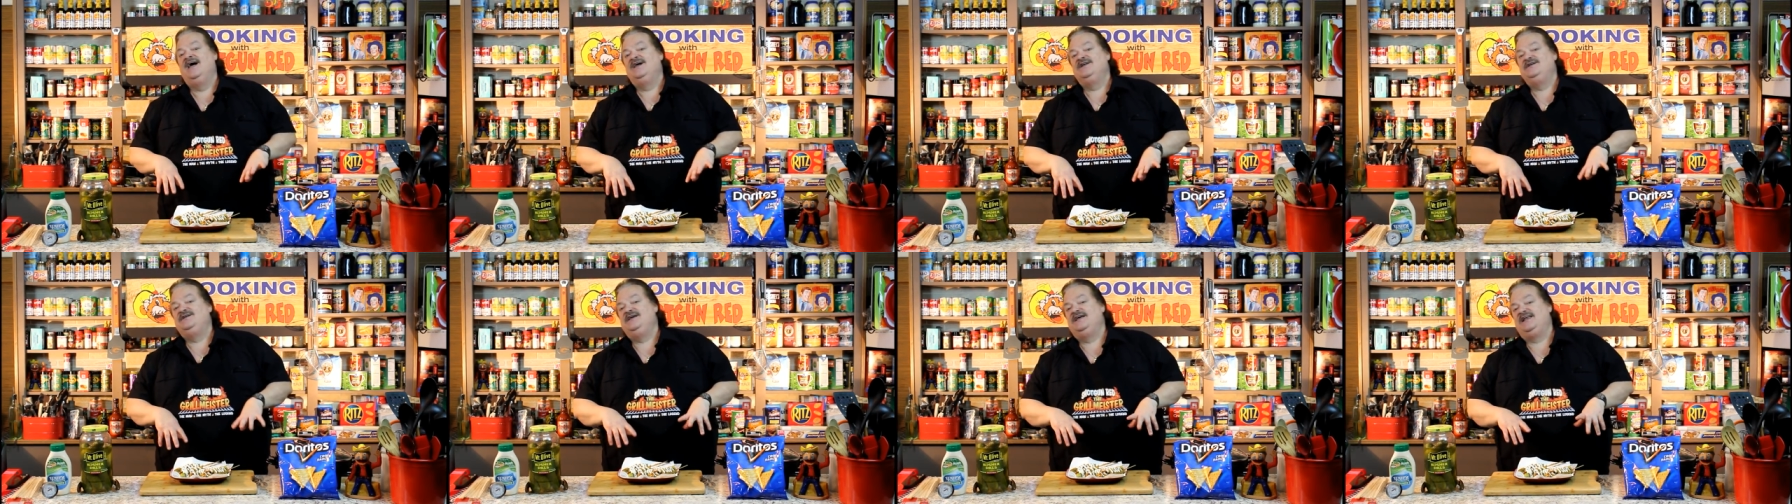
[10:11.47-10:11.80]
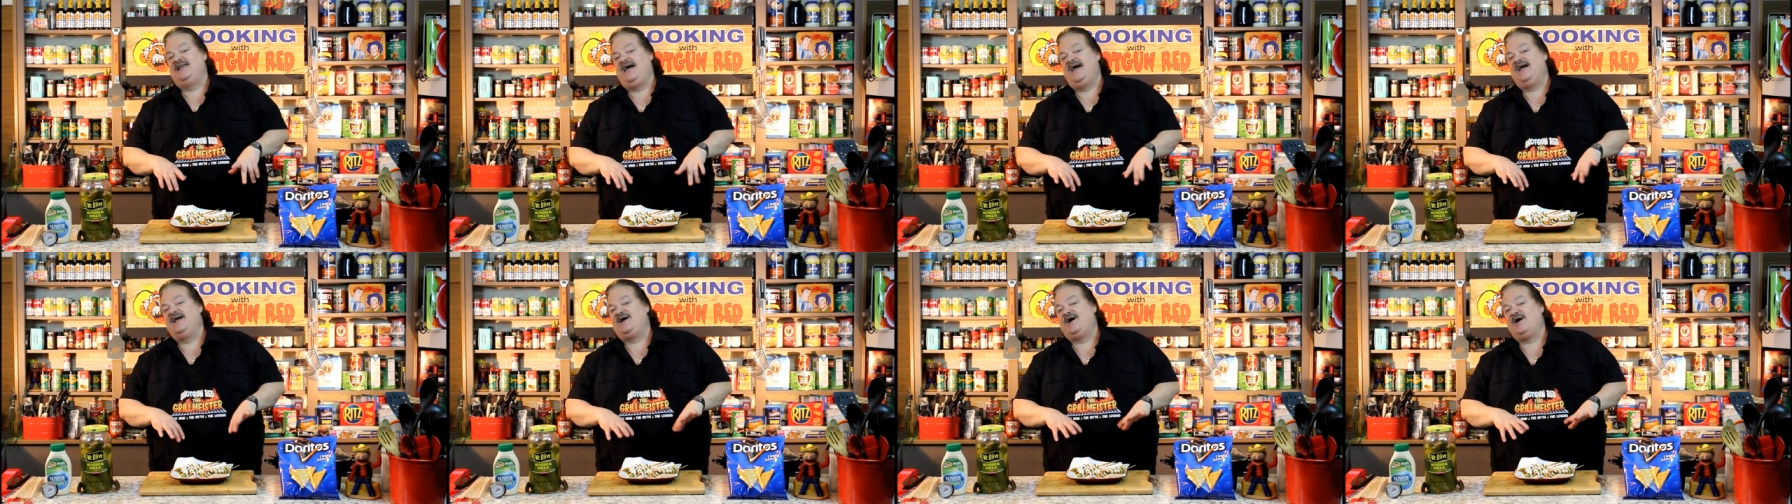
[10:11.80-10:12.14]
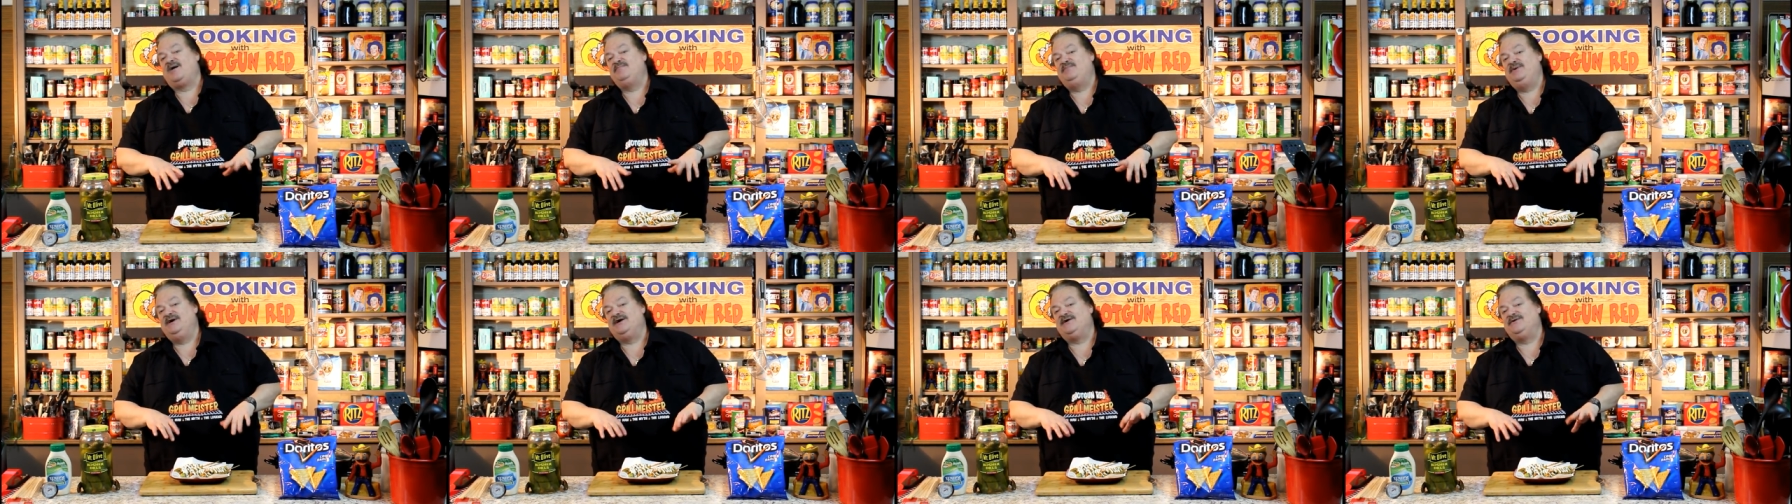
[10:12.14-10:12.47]
Do you like our
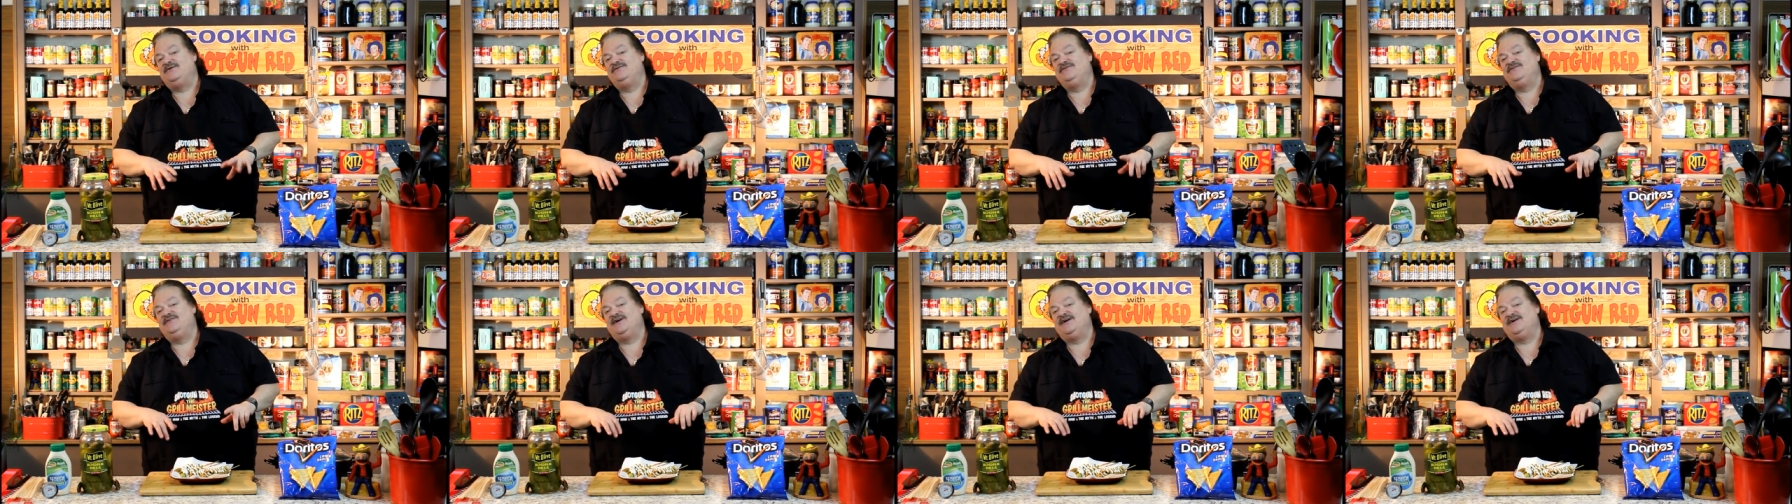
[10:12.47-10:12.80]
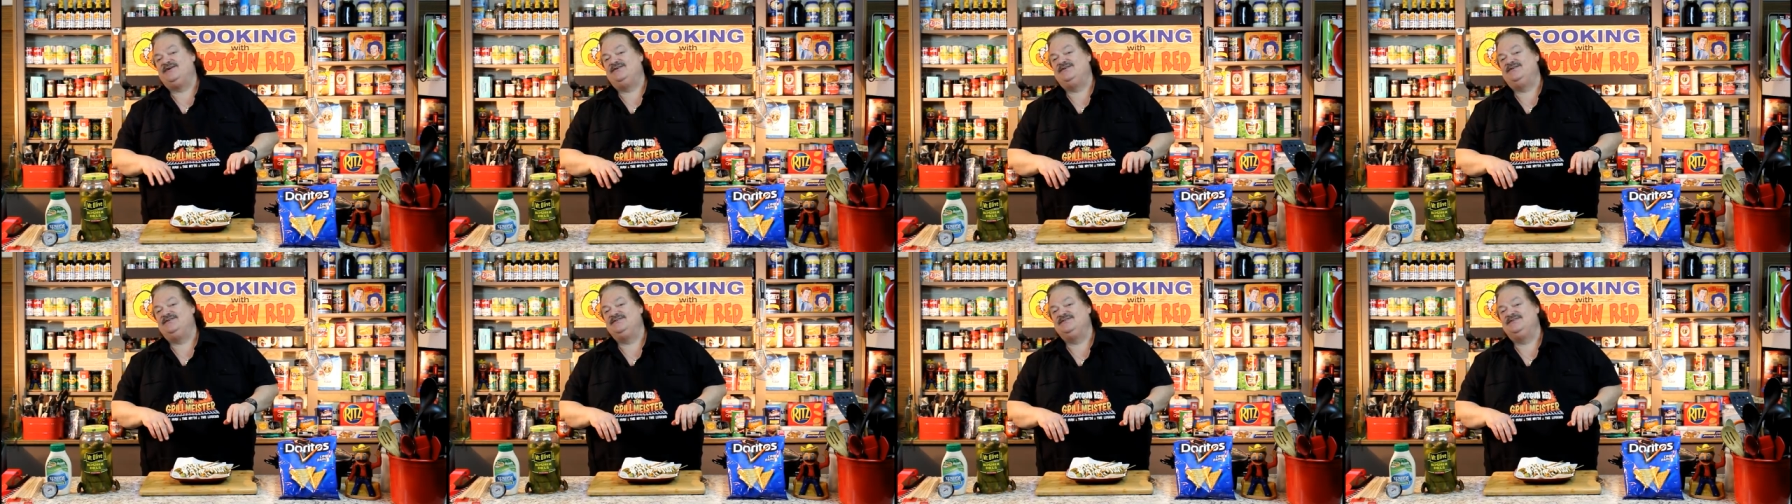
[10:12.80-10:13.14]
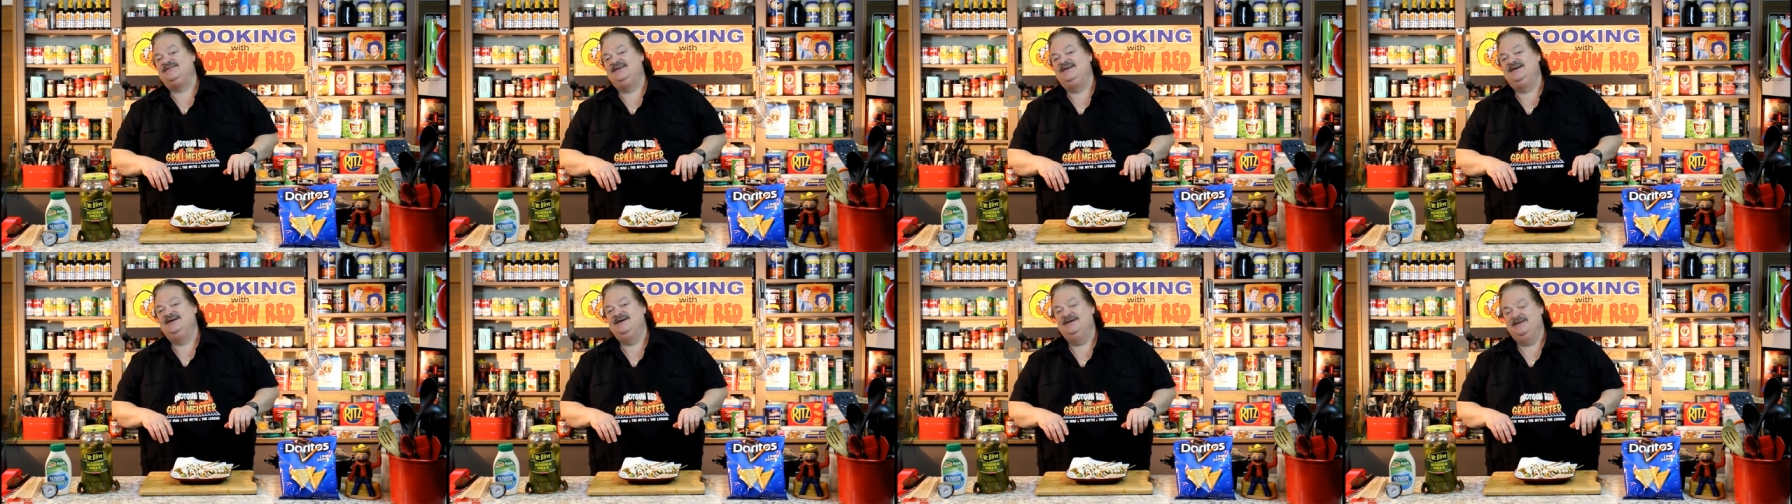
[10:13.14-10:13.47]
pickle sickles?
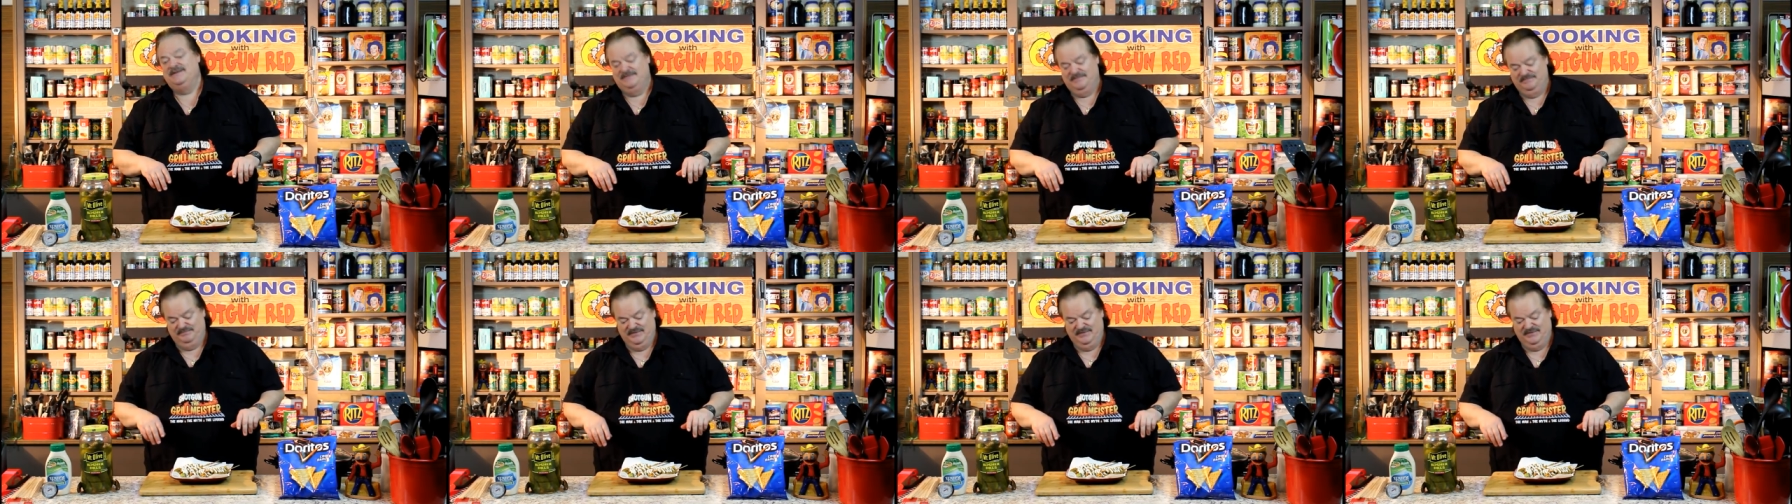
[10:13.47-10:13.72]
I do.